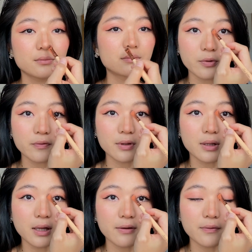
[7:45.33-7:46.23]
With the
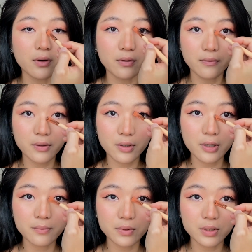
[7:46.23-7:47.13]
leftover,
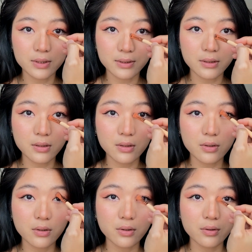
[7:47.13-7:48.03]
I'm just gonna
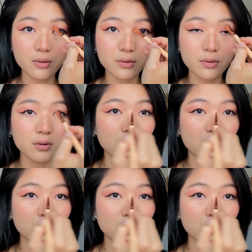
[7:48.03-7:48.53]
go